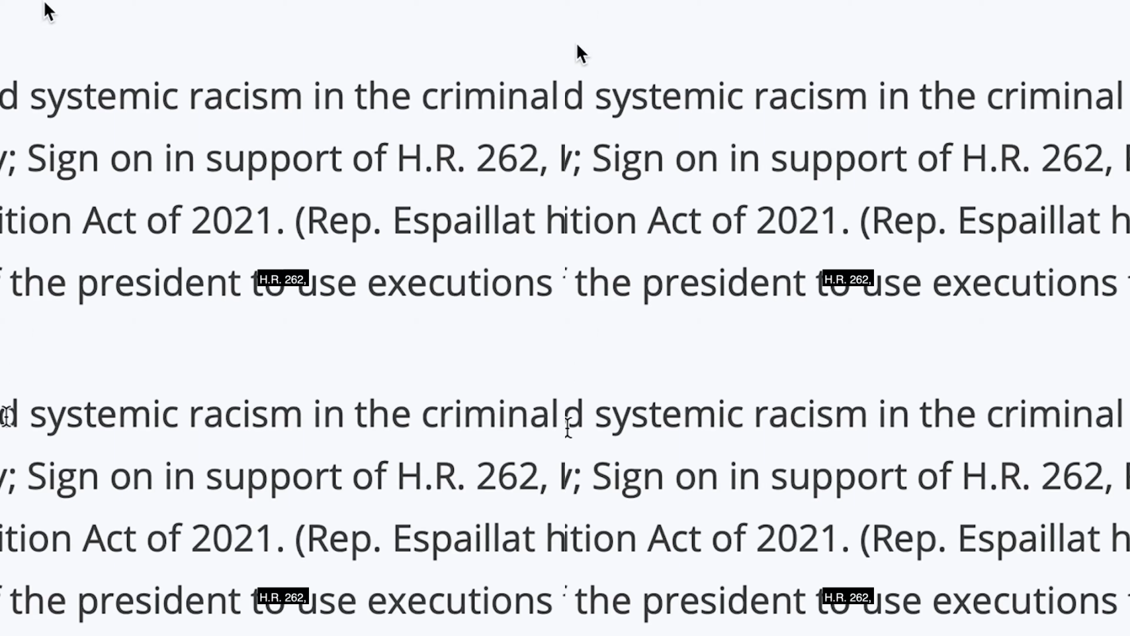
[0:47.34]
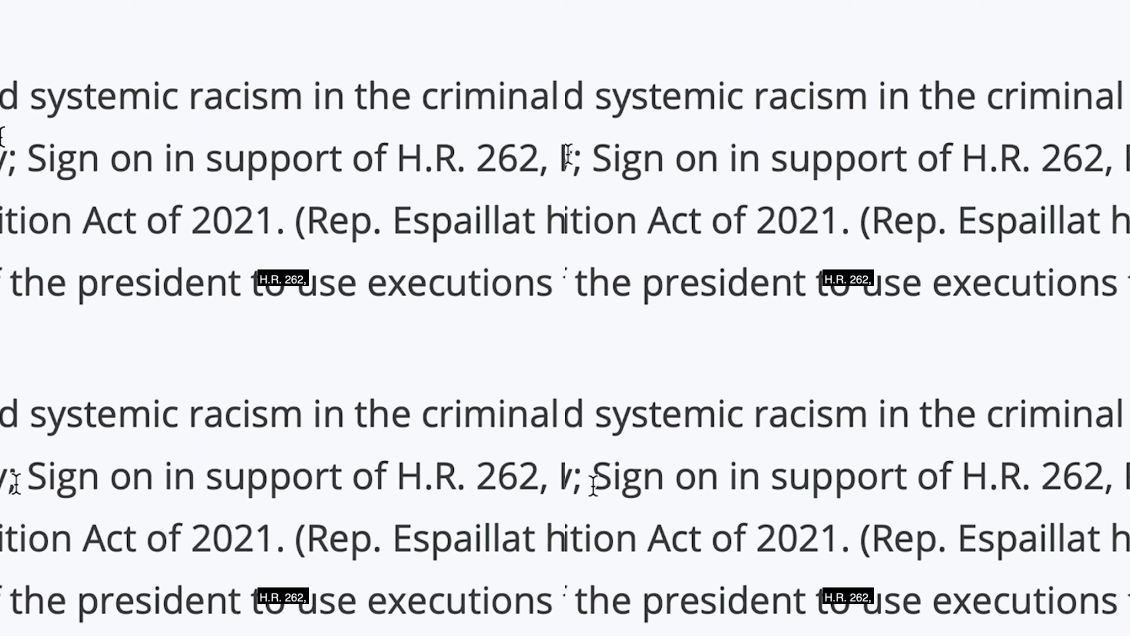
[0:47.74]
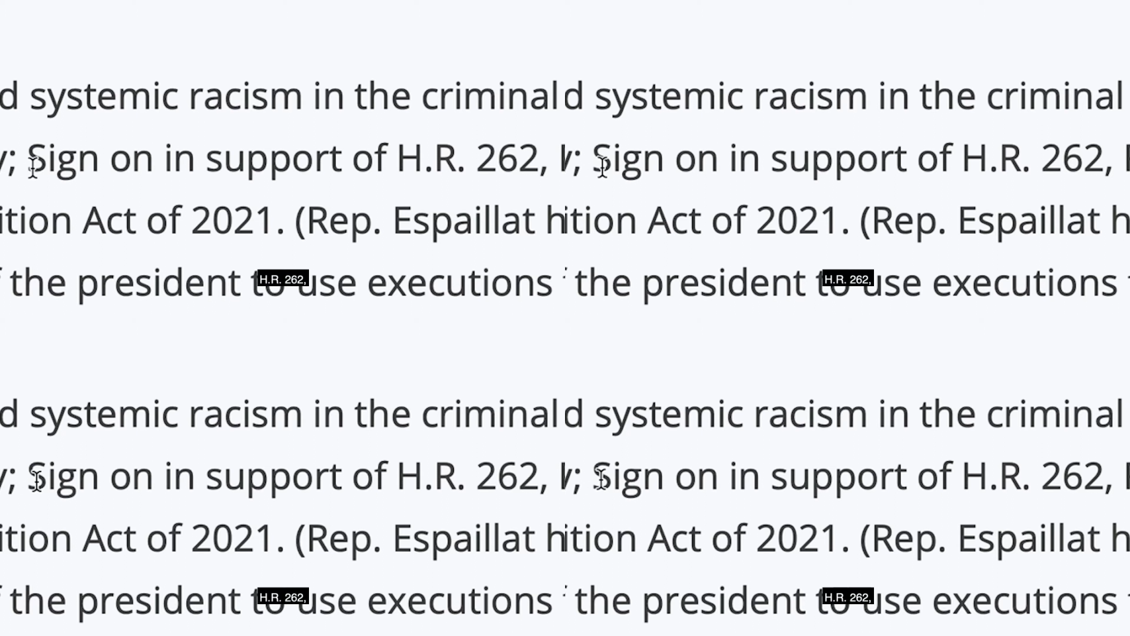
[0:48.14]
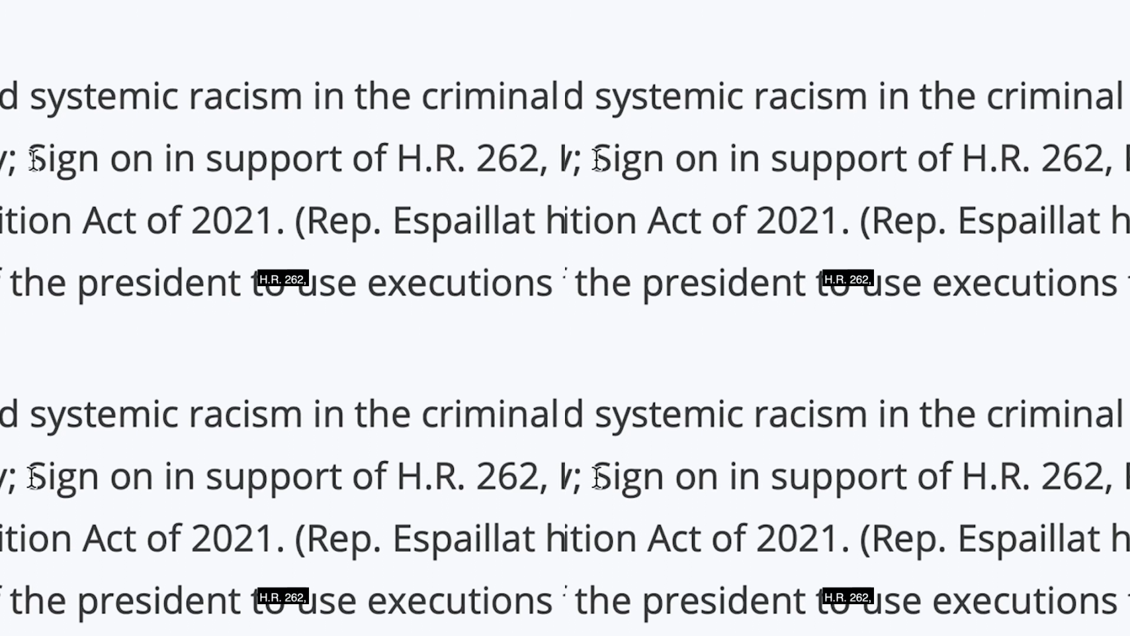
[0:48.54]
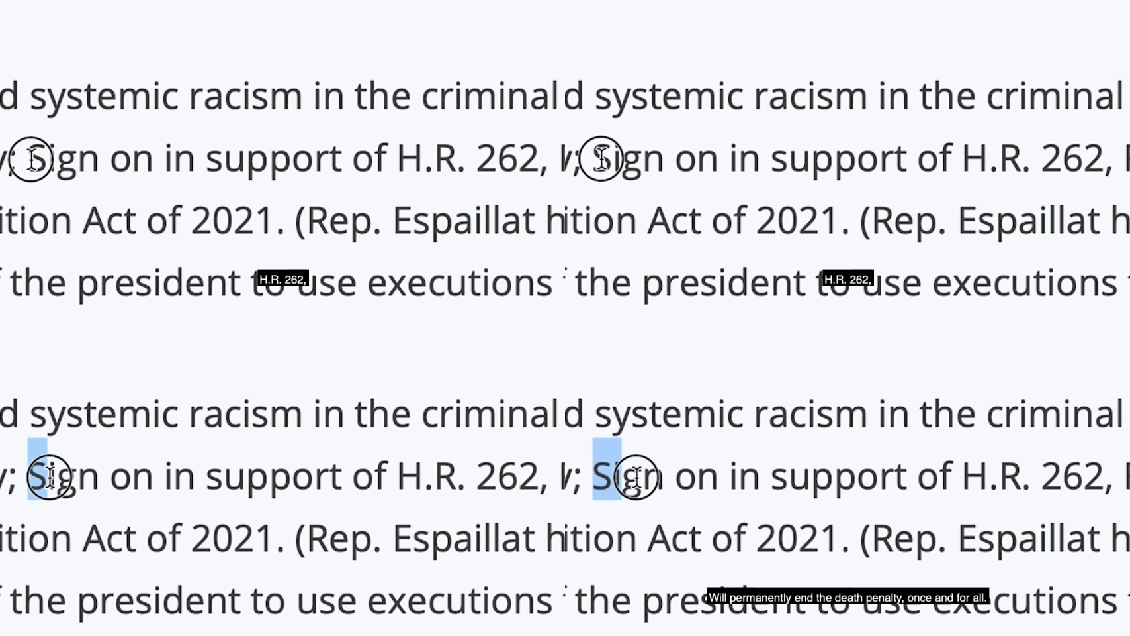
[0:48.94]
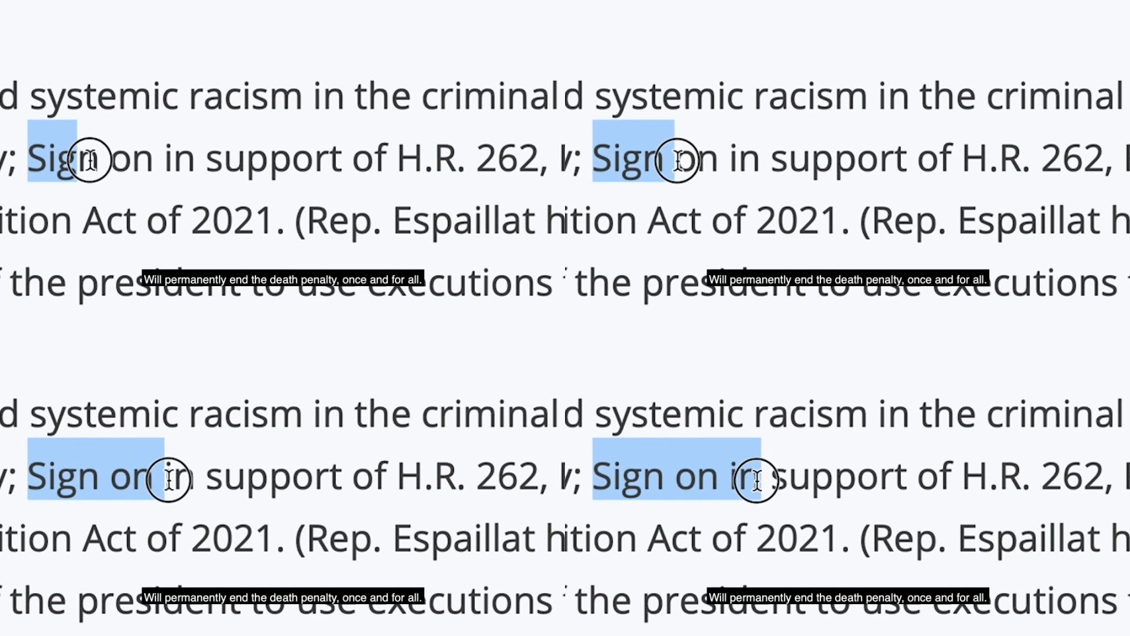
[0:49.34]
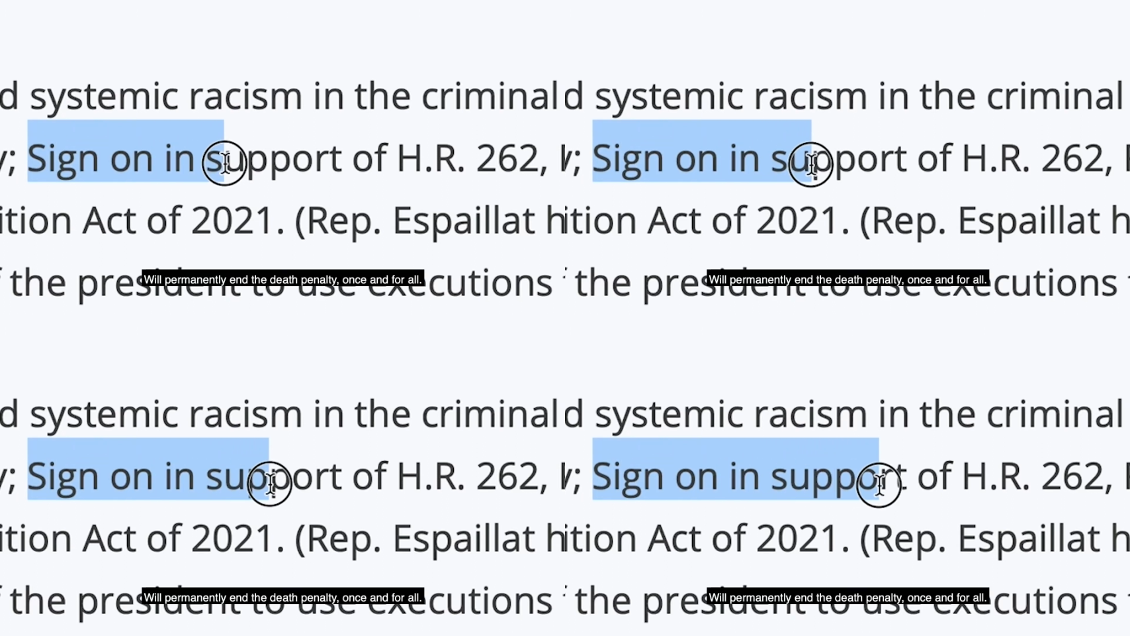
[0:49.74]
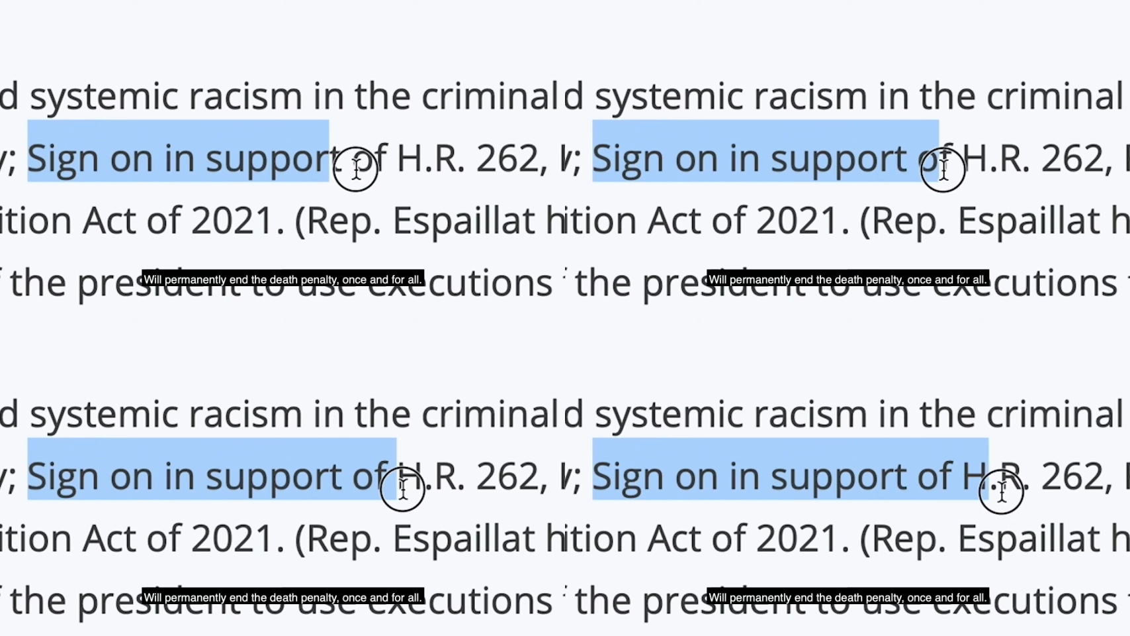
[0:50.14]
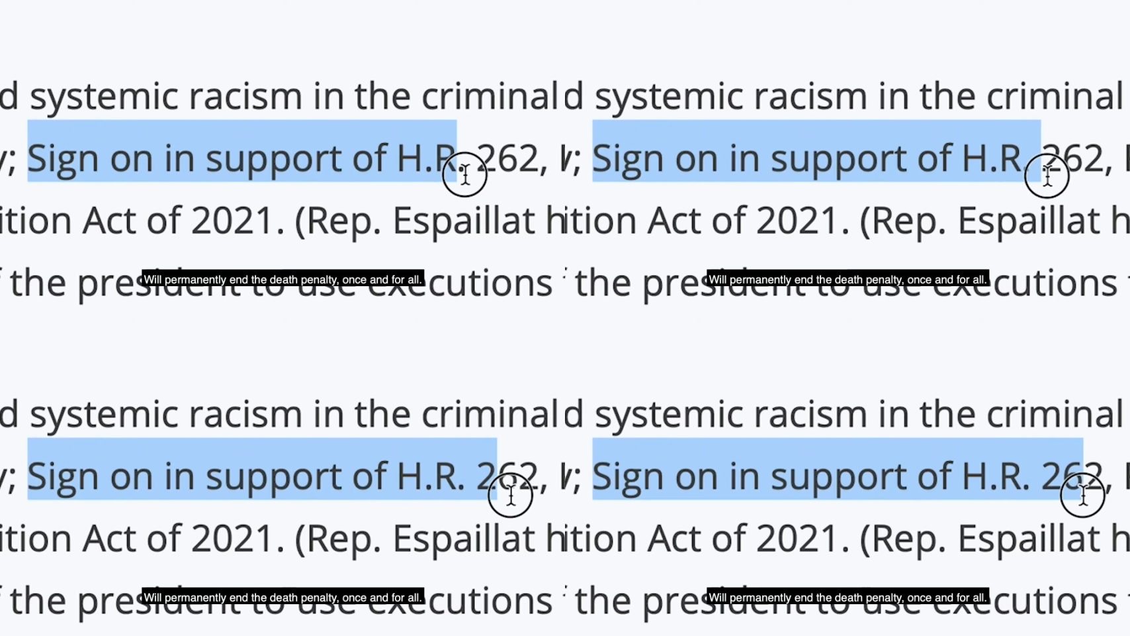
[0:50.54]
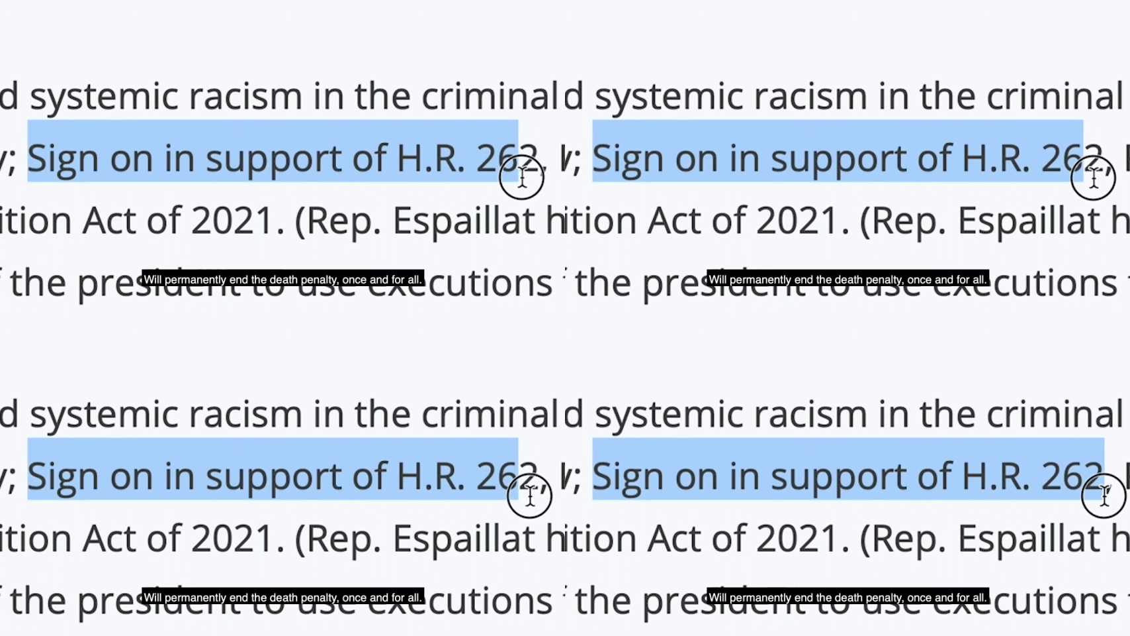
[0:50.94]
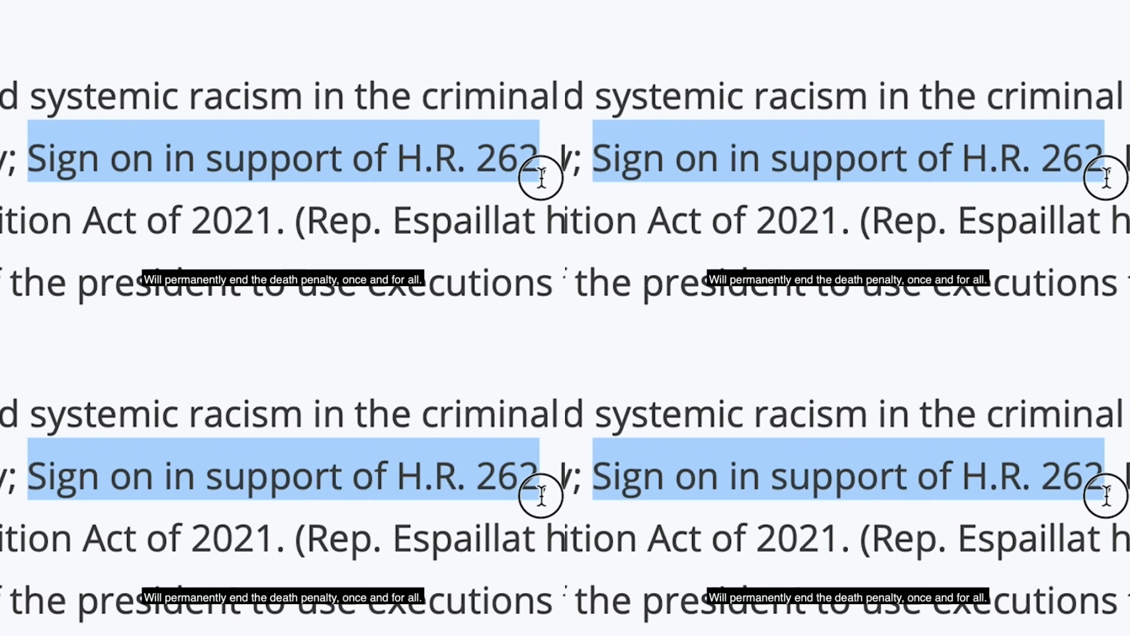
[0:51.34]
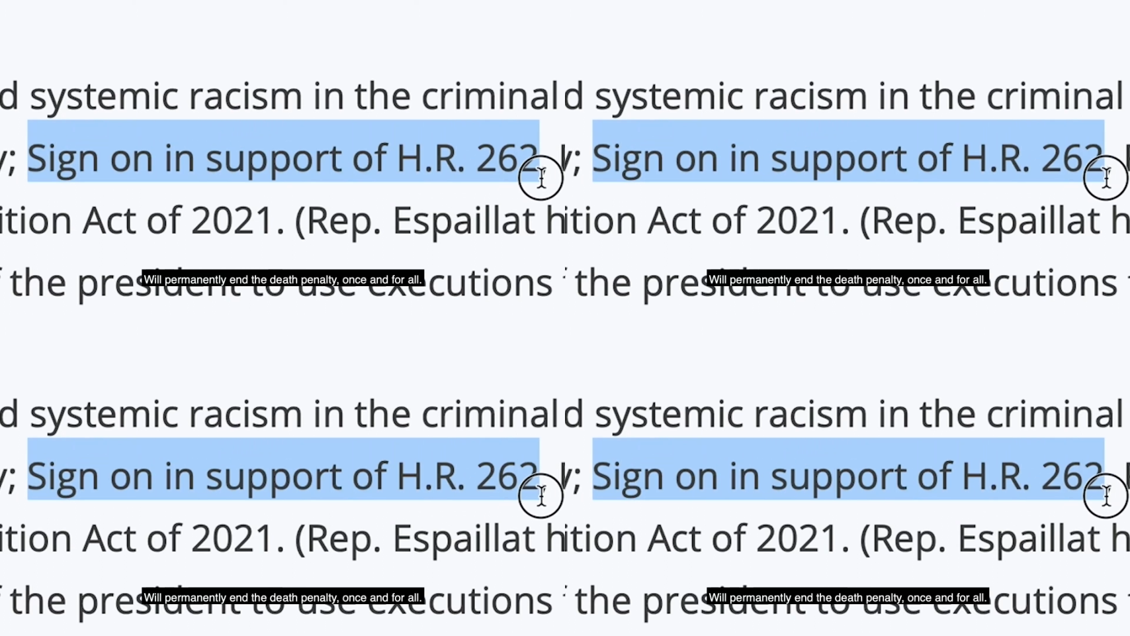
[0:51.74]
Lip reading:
No face is visible, so there are no lips to read.